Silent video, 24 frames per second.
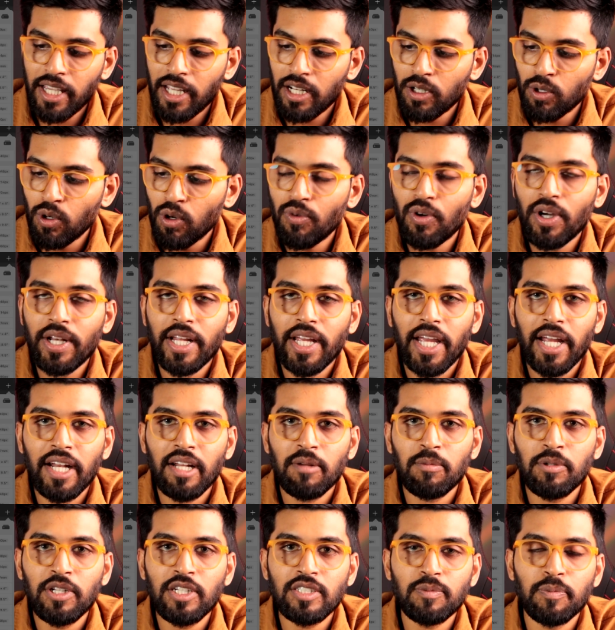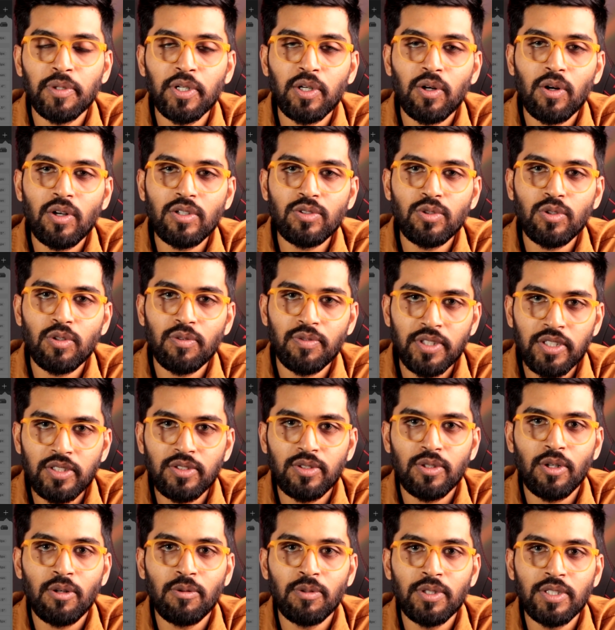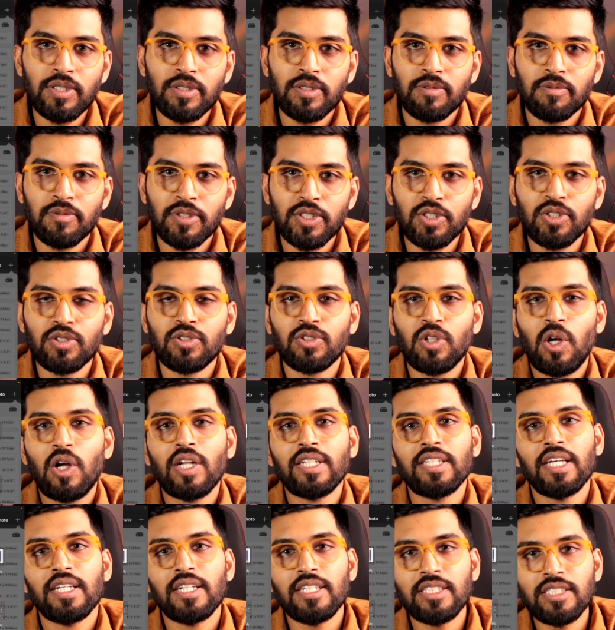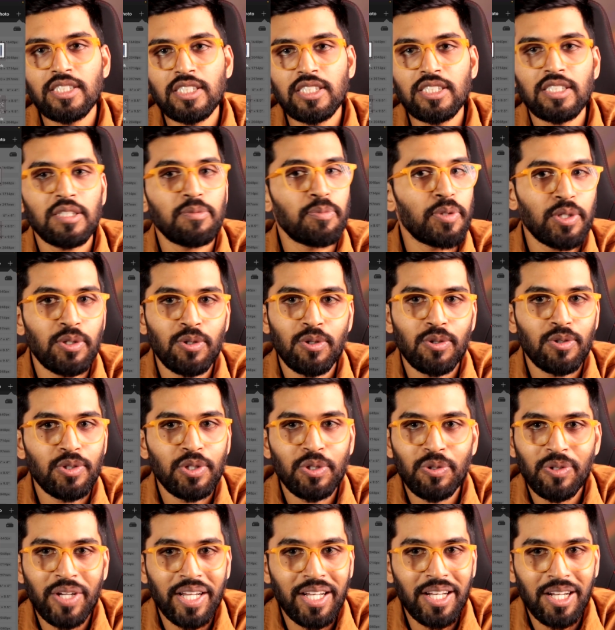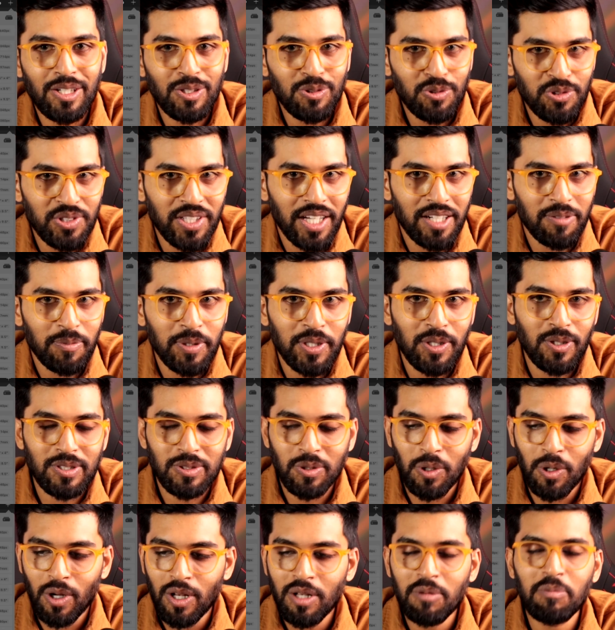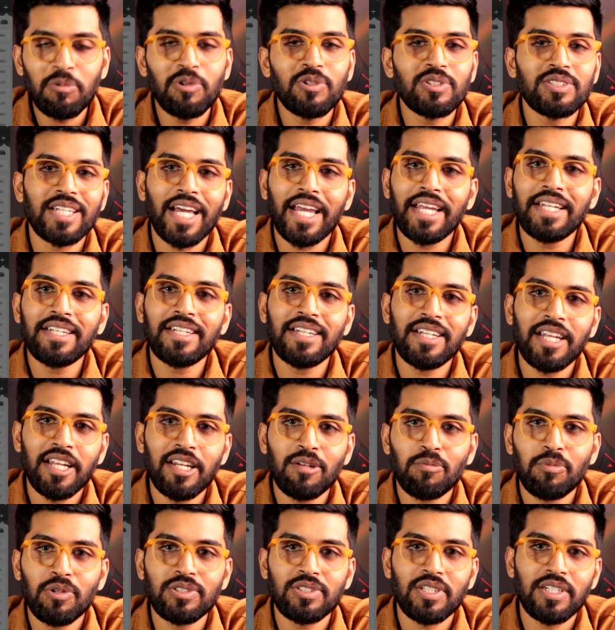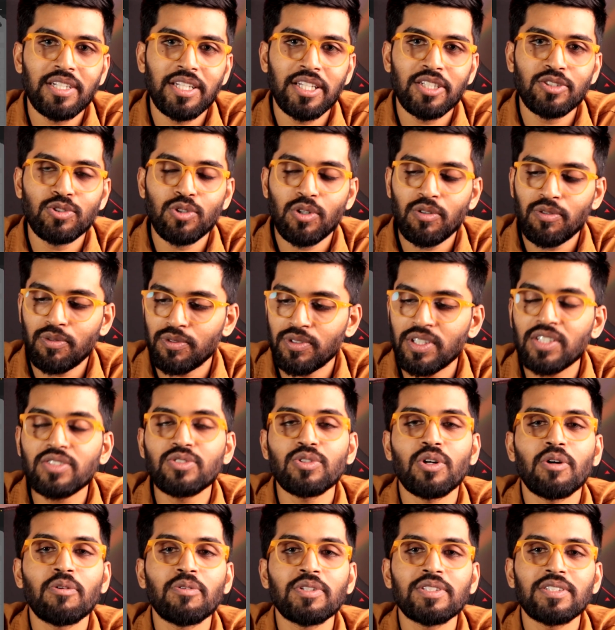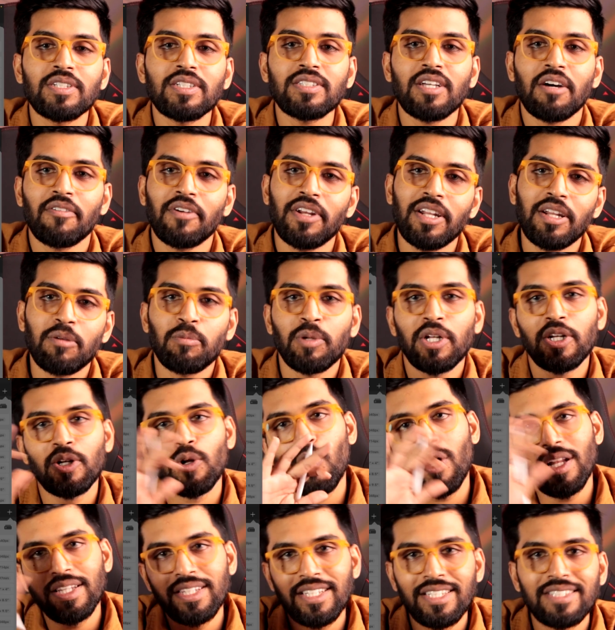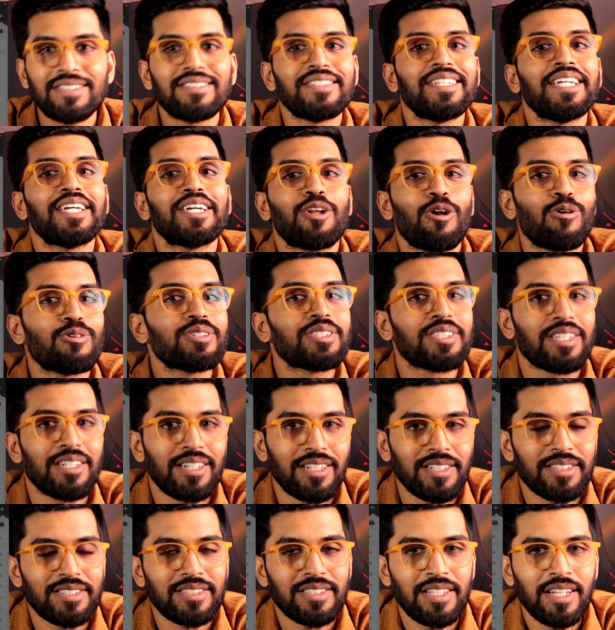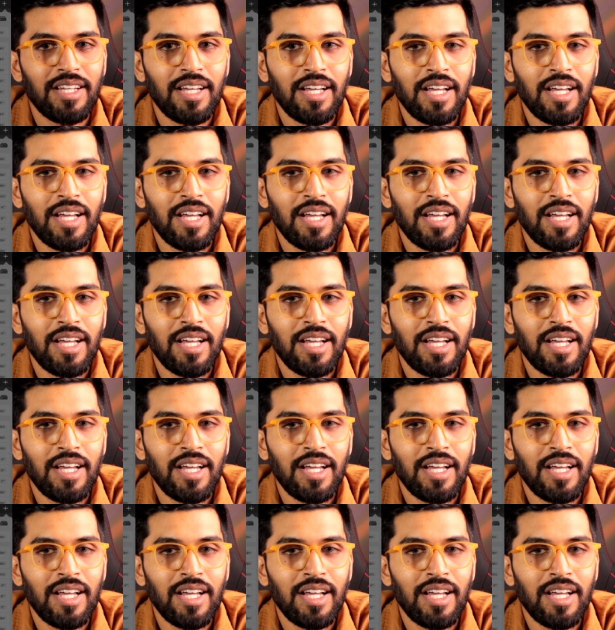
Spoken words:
can go for AWS because of this service which is not there in GCP. No, you cannot do that because almost 99% of the services available in all these three cloud sellers.